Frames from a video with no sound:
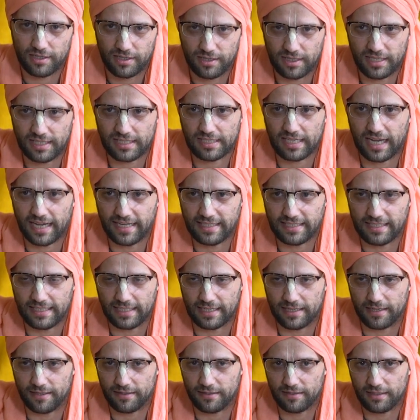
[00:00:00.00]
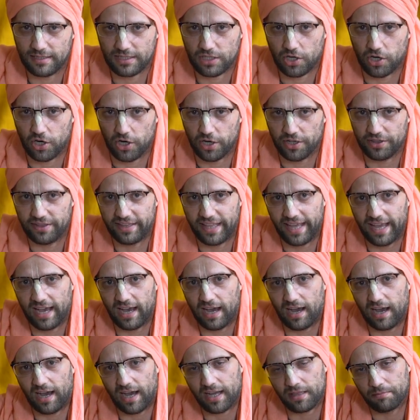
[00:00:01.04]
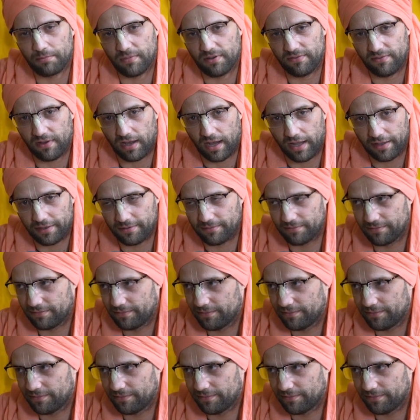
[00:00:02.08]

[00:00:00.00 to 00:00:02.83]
this idea. It's called Deha Atmavad,